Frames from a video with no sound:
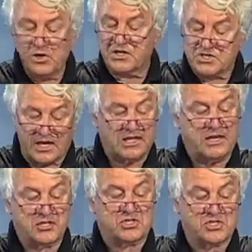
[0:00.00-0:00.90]

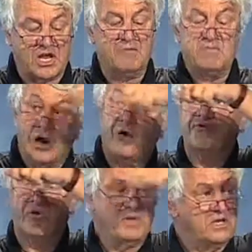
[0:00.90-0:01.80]
exactly the same now
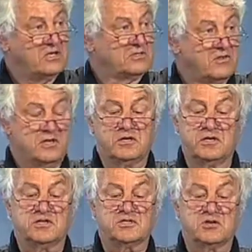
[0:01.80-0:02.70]
from here to there
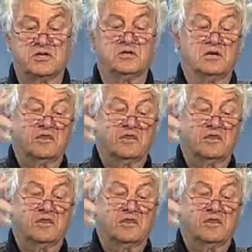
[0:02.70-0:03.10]
in the string,